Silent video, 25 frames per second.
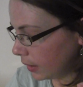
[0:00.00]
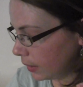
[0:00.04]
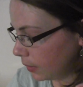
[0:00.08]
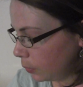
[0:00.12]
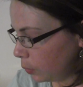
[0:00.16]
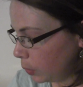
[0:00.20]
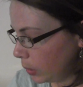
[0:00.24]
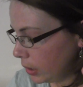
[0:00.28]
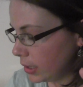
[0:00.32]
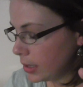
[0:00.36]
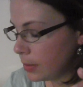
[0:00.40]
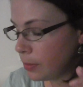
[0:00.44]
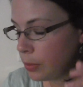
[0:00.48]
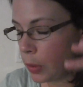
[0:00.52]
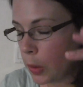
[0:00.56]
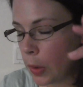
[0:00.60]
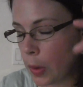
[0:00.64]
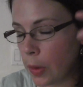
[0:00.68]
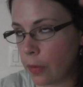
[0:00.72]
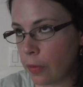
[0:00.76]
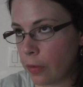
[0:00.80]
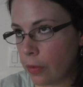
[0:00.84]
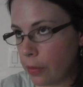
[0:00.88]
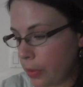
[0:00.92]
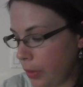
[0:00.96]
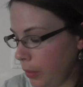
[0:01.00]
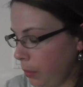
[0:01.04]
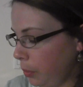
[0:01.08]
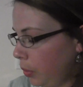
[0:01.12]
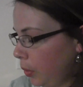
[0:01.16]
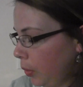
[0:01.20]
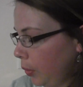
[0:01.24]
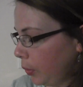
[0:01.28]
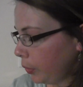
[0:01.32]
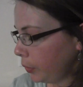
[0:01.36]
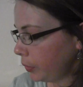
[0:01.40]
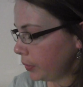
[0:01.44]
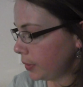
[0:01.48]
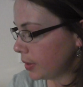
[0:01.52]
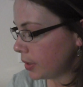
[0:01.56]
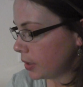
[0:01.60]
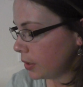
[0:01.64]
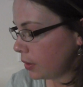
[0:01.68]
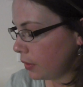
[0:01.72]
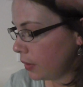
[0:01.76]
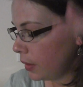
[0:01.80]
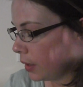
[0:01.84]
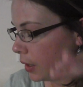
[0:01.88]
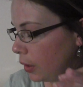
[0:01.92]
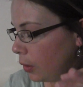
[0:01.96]
Winds blowing from the poles
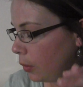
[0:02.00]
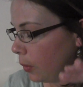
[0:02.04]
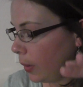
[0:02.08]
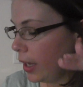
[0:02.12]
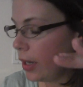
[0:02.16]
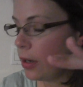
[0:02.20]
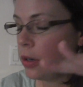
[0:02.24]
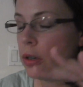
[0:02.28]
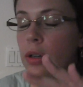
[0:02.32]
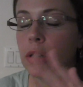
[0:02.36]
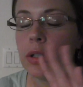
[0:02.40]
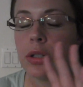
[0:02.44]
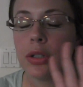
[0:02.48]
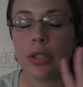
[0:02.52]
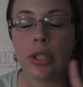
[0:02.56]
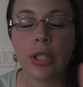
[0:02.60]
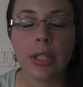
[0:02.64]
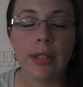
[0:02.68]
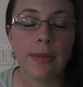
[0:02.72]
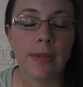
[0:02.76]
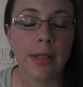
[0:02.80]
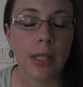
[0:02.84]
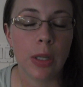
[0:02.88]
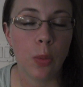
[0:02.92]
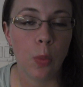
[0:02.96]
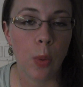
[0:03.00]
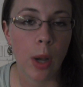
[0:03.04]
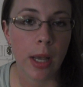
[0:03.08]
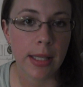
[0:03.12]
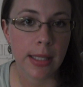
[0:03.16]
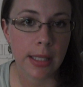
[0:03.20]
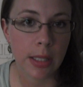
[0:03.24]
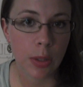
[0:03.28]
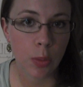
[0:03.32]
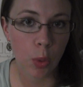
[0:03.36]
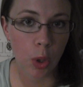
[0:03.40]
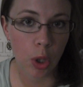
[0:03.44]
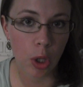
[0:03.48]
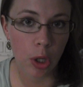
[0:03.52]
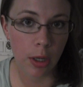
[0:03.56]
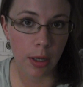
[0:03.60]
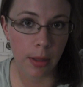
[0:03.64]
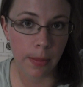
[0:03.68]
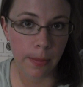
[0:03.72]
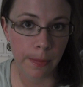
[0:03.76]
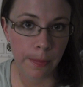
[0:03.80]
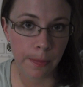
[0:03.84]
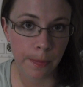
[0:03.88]
to the equator are shifted westward,